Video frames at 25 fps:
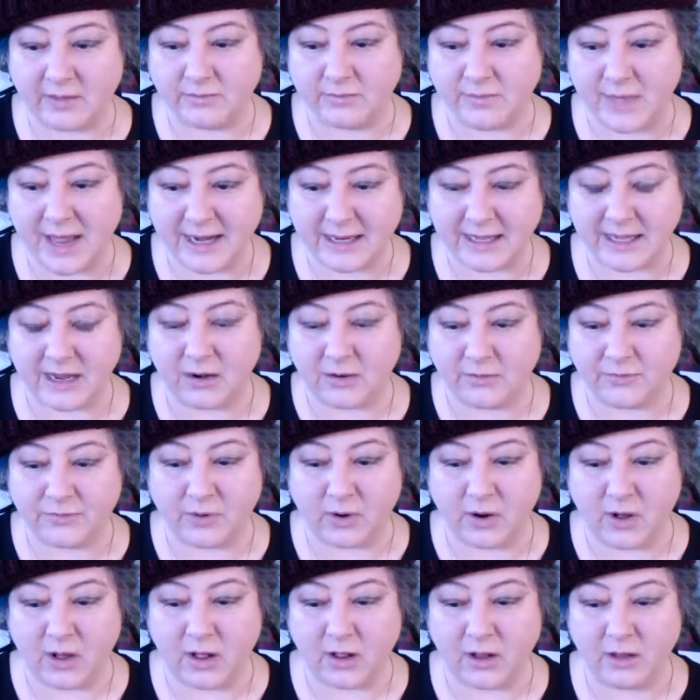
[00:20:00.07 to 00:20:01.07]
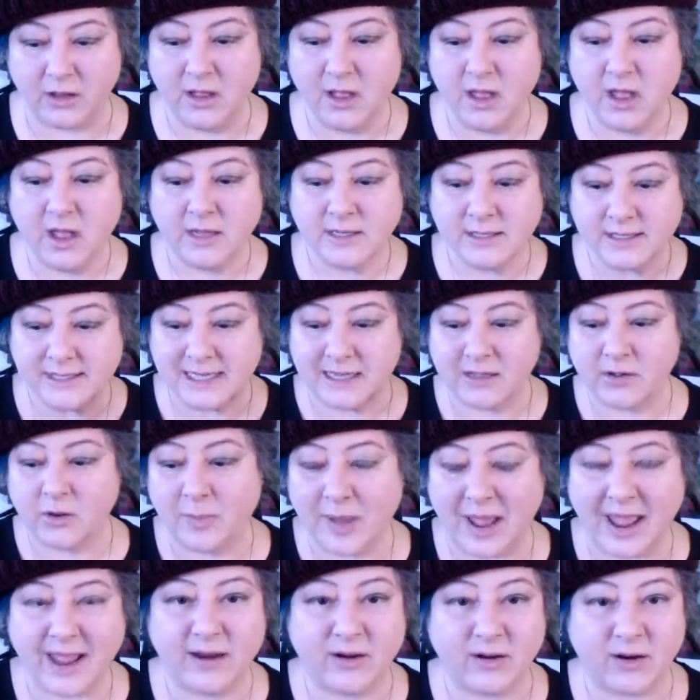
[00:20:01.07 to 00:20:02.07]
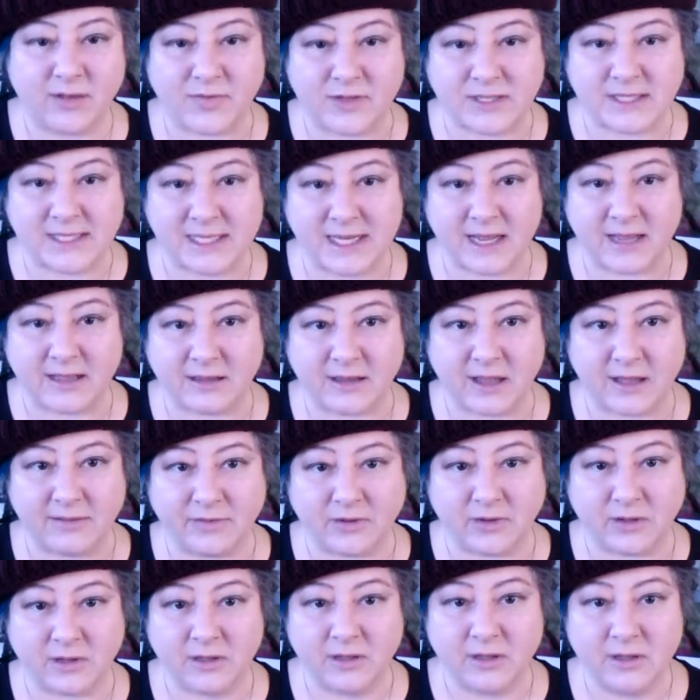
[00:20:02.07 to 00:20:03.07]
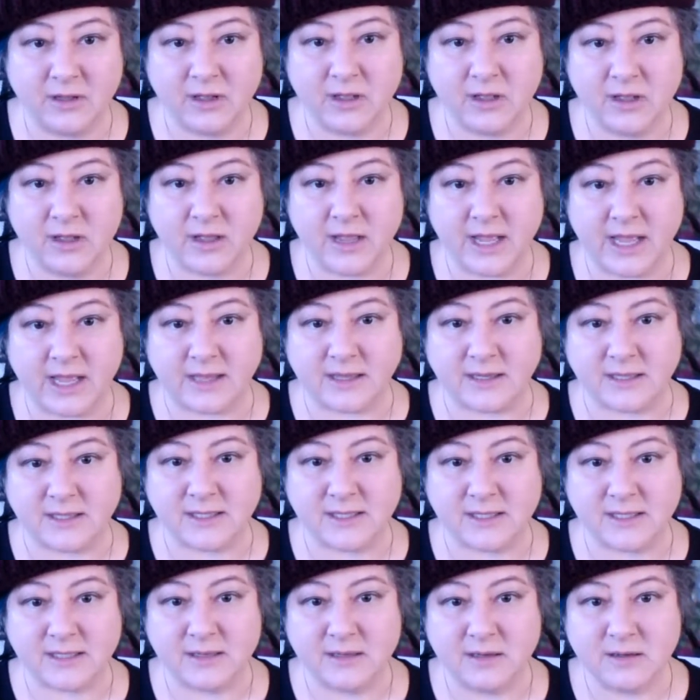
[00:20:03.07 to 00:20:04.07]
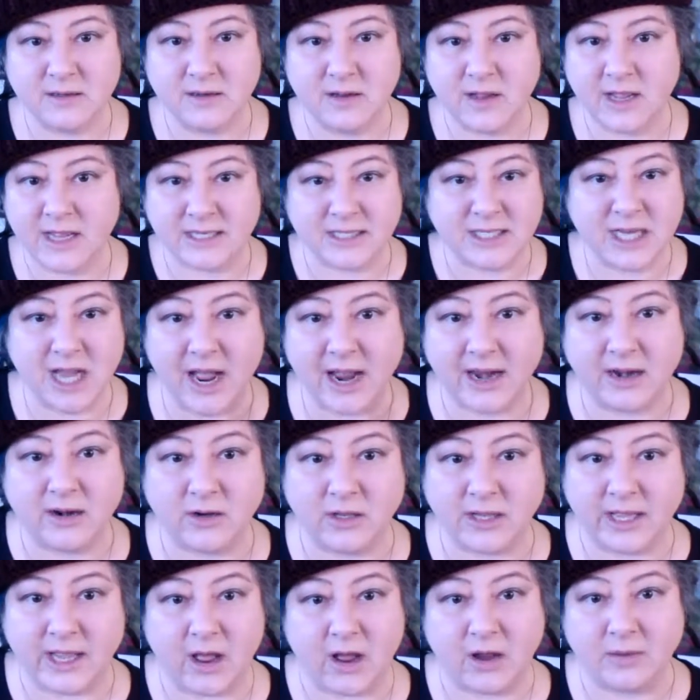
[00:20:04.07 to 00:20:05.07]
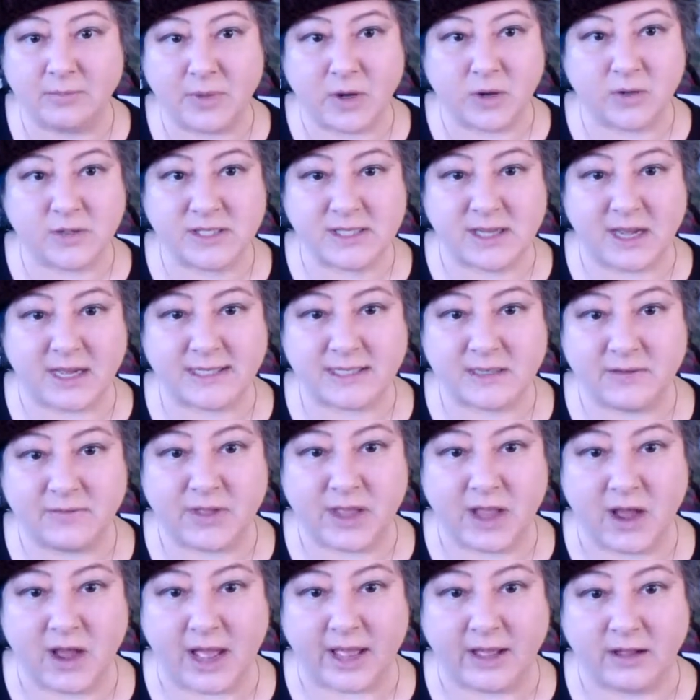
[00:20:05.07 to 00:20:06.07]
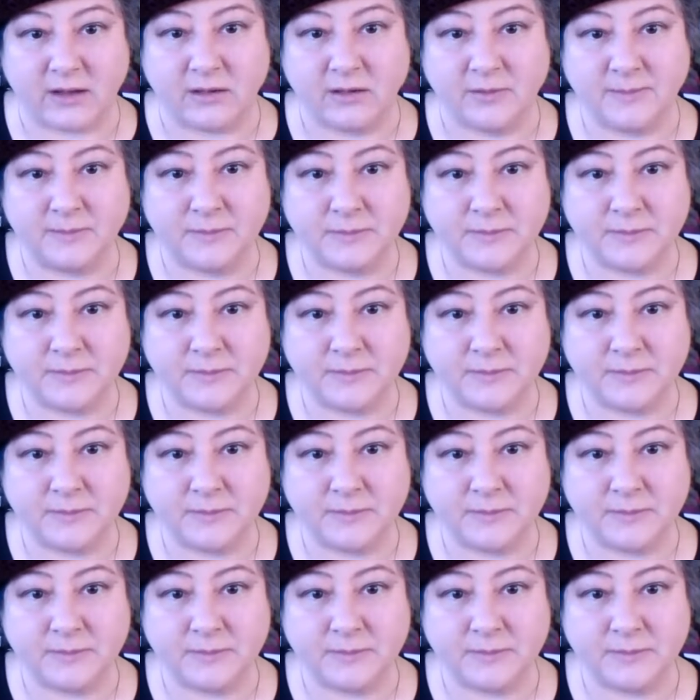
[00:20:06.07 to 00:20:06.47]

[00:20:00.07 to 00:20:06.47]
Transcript: Medicare for all, single payer at the state level, is entirely on both sides of the aisle.